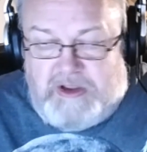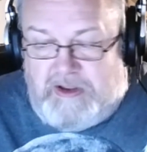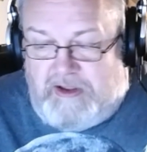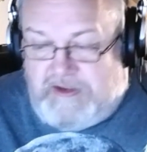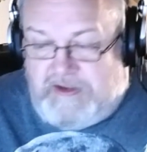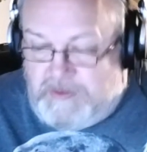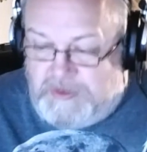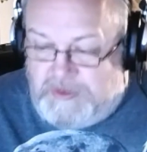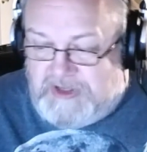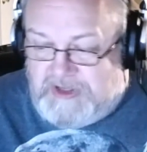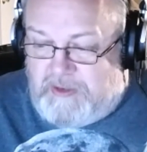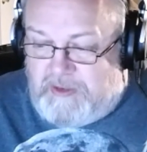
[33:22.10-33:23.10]
you
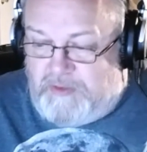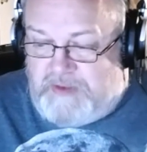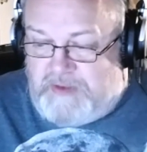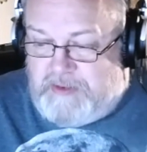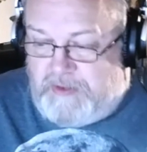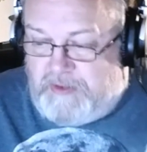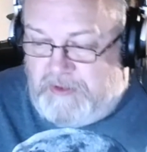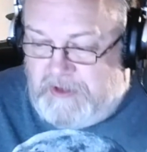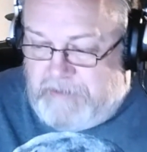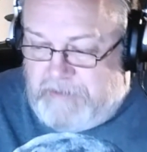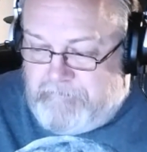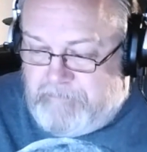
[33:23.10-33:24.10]
wouldn't get what people
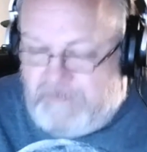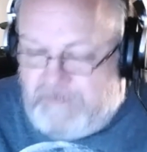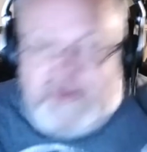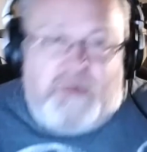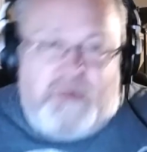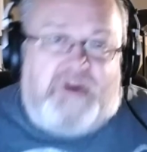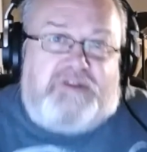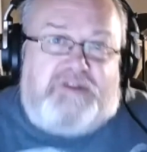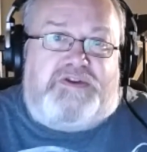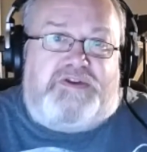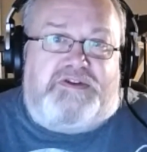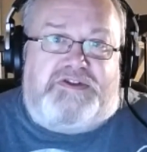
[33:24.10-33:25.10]
really want,
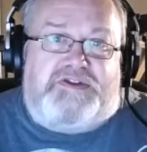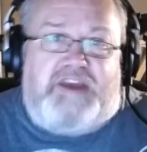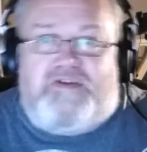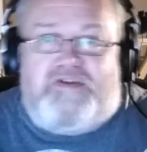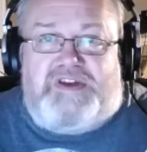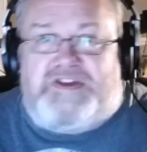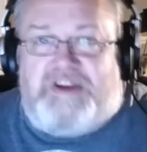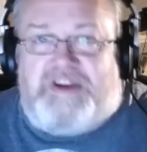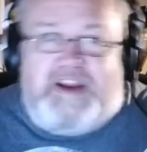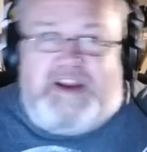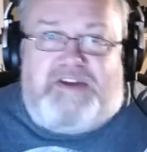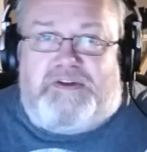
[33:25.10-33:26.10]
which is everything's
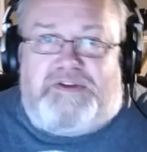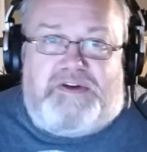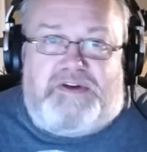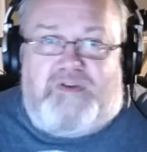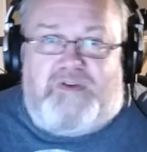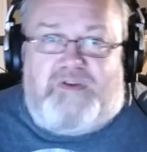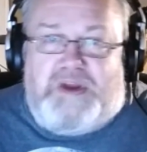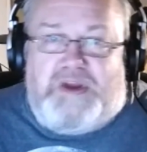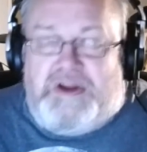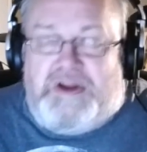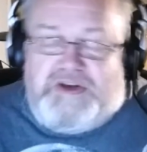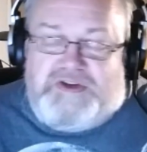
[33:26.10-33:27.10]
identical to Corona.
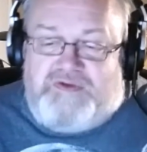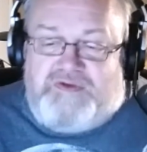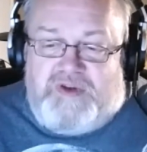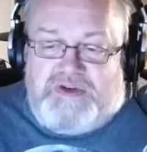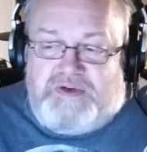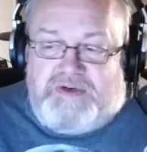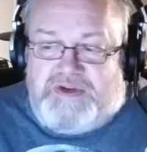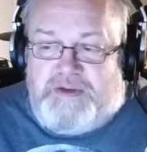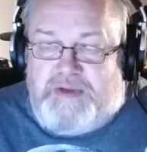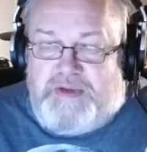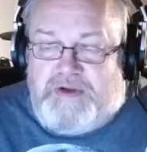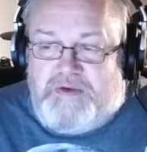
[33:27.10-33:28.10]
It just runs on
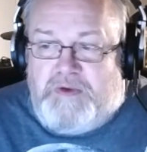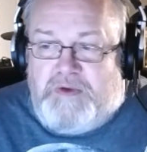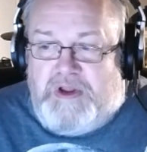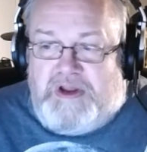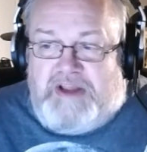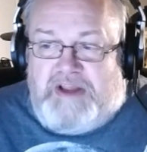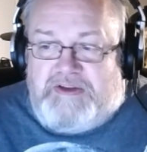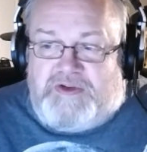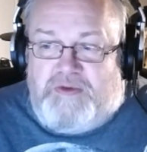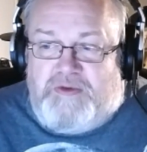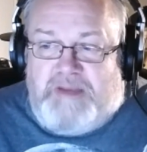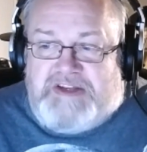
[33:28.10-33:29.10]
GPU and they're
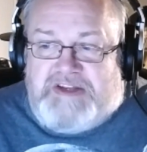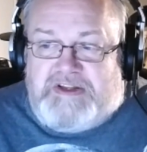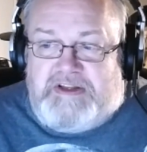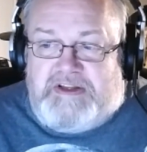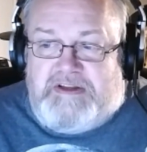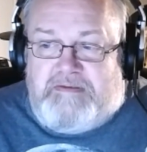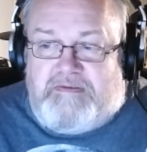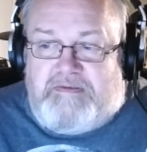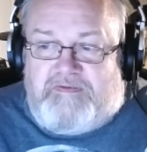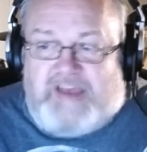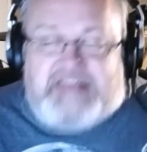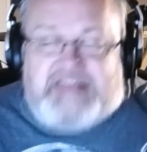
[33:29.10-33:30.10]
so magically
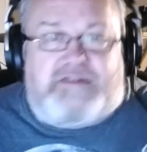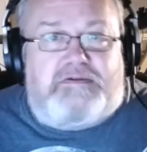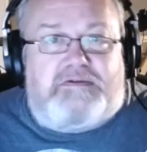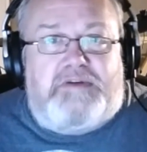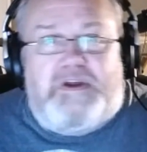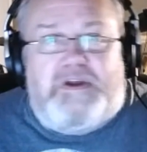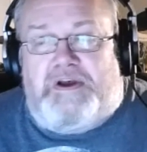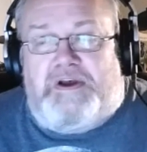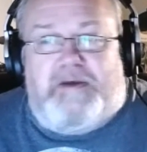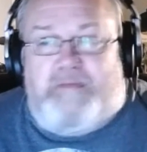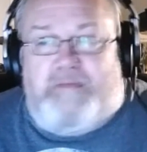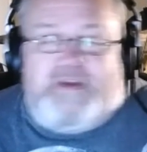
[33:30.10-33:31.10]
faster,
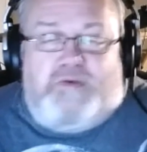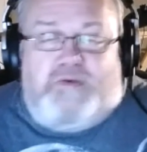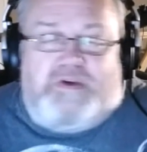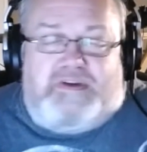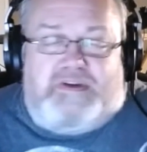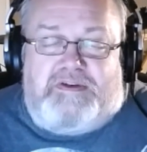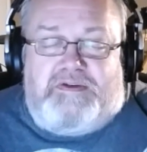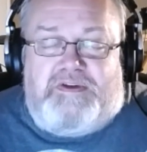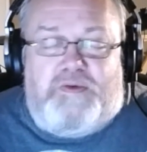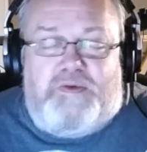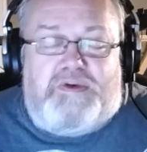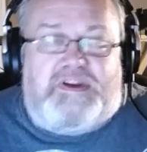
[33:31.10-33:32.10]
but you
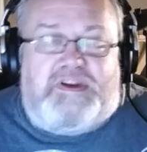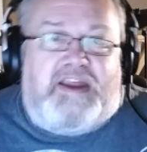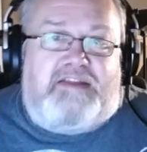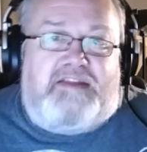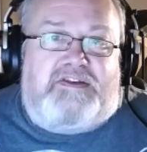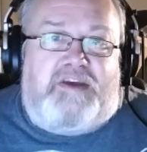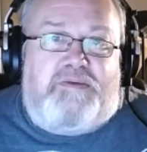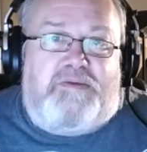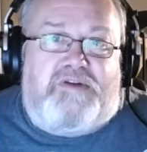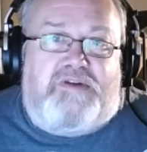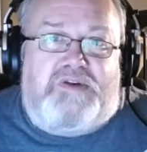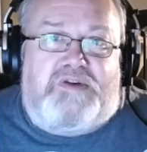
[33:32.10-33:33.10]
wouldn't get the same
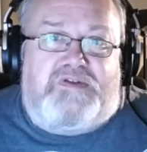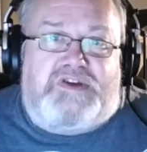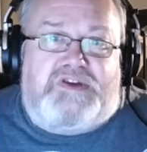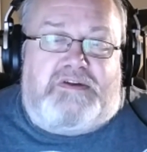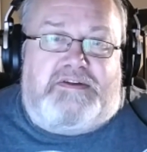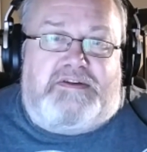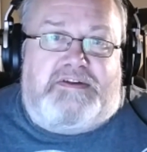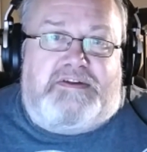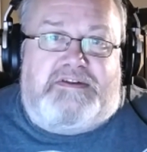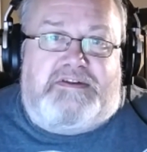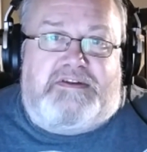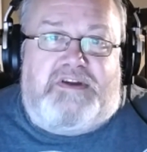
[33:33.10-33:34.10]
Corona result
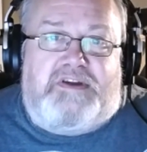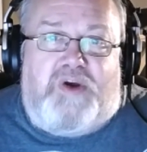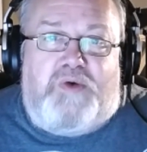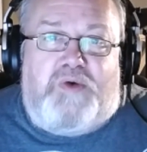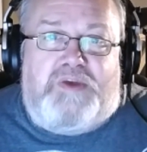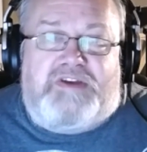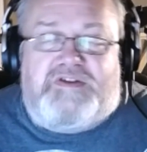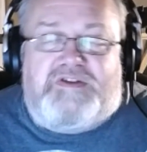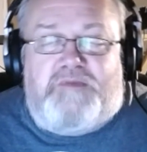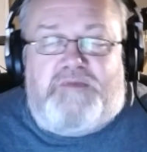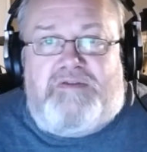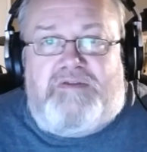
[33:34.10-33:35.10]
because the code has to
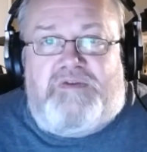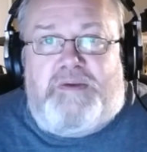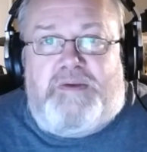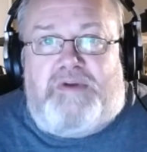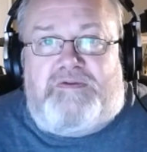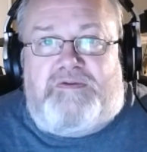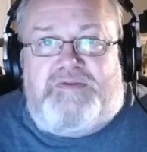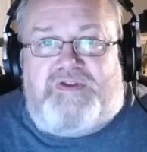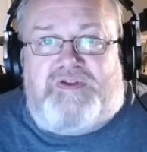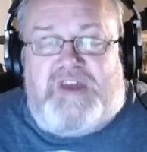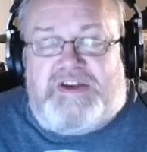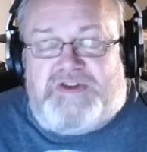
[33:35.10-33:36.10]
be rebuilt from
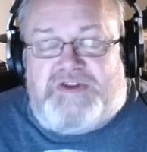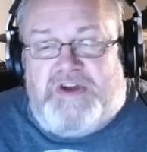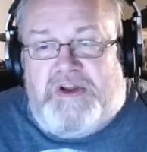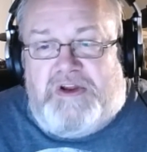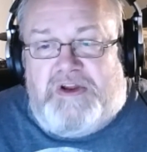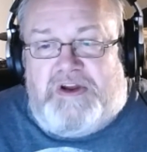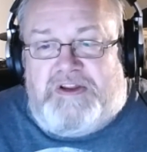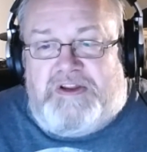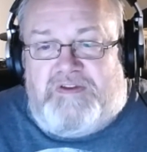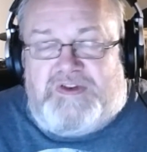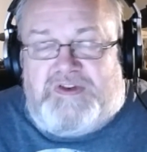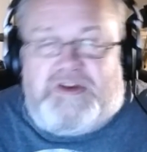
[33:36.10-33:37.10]
scratch, and
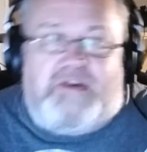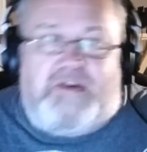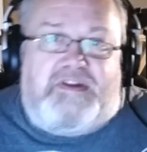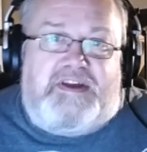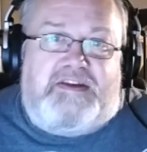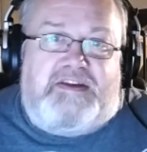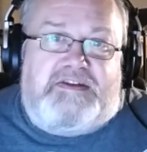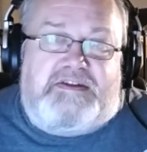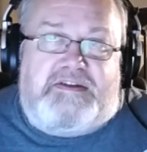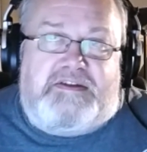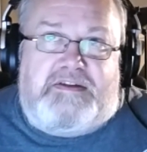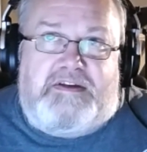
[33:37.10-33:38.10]
there are certain
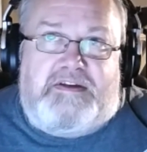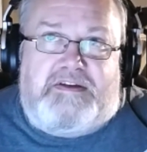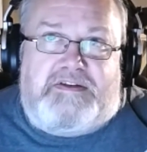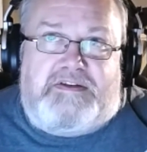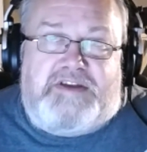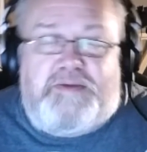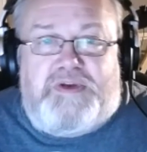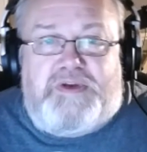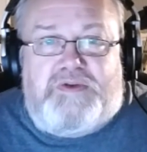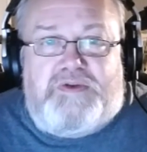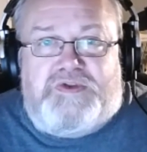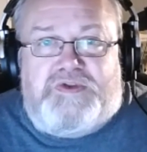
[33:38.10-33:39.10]
things that
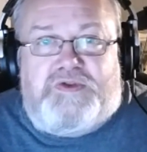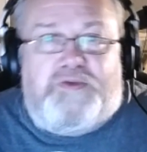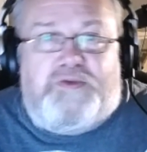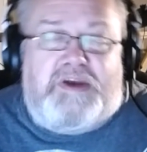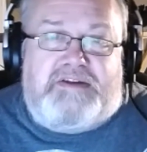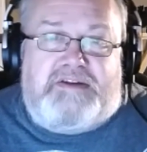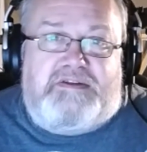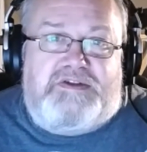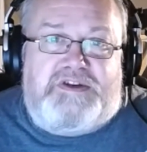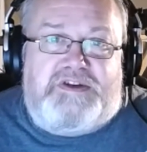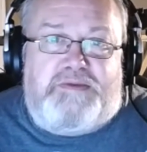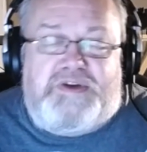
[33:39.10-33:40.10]
CPUs do better than
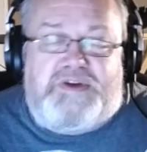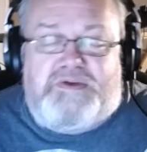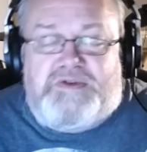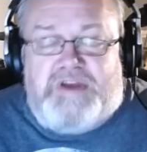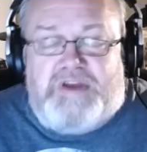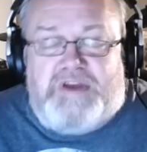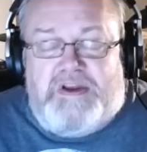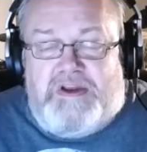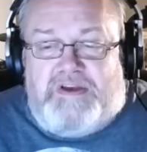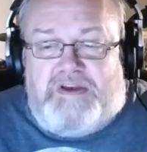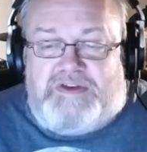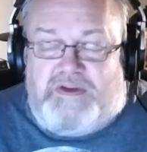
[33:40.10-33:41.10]
GPUs,
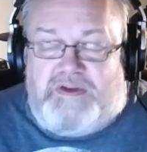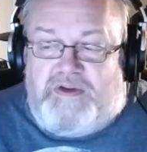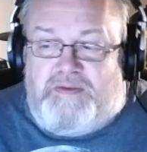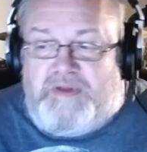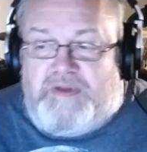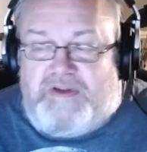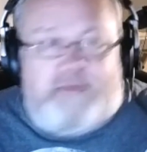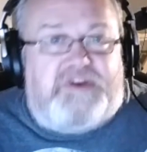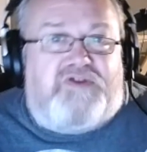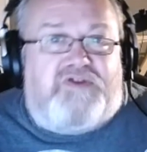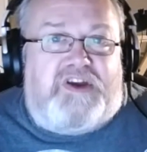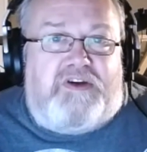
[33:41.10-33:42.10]
so there'd be
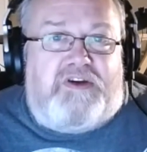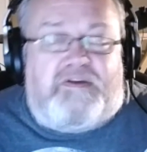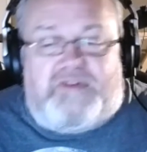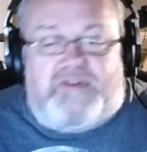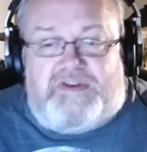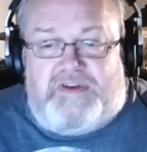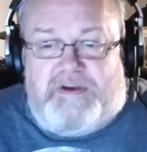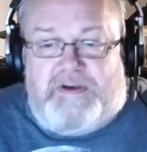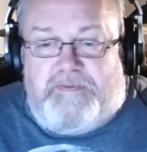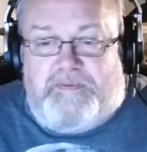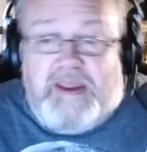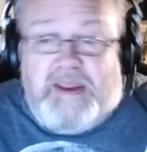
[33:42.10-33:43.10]
trade-offs.
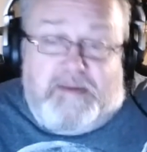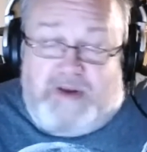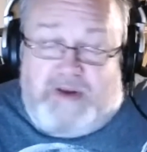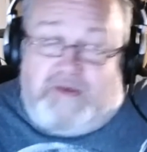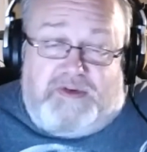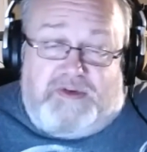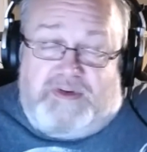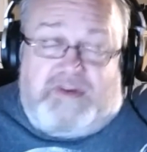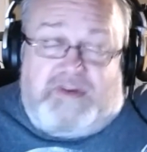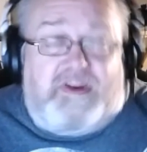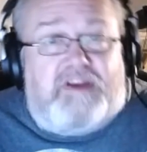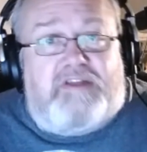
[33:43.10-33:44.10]
But also, as I
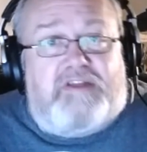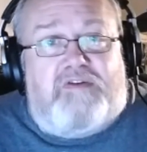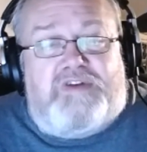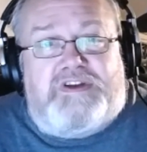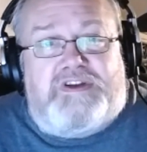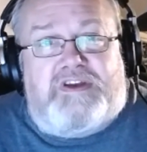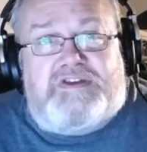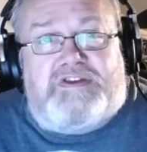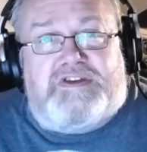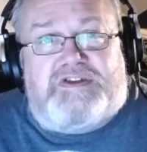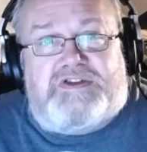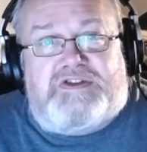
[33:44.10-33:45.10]
say, there already
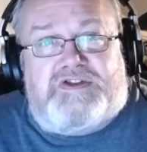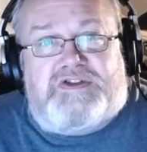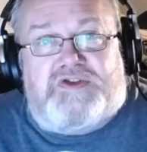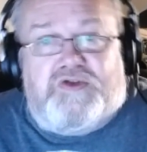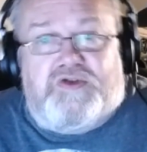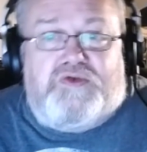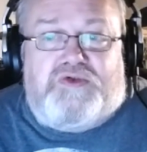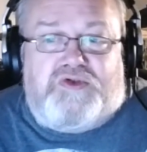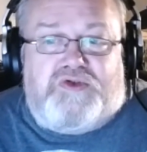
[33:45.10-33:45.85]
exists good